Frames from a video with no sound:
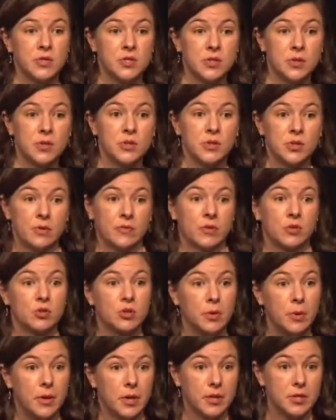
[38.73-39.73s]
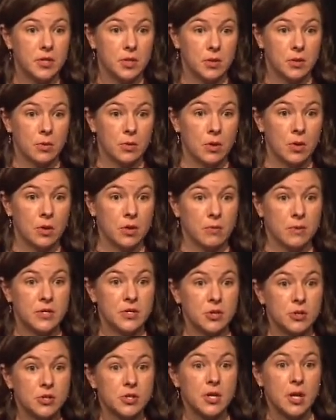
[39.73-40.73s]
students who have contributed to the
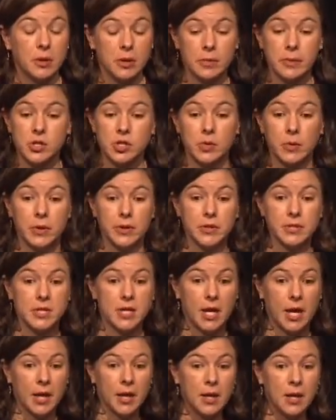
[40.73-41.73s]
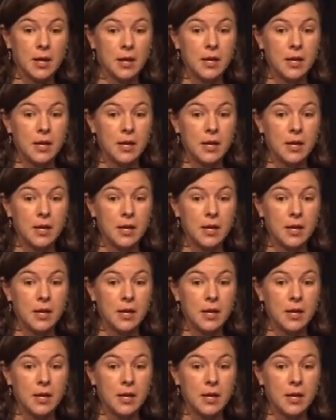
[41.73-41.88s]
research that I'm going to be showing you today,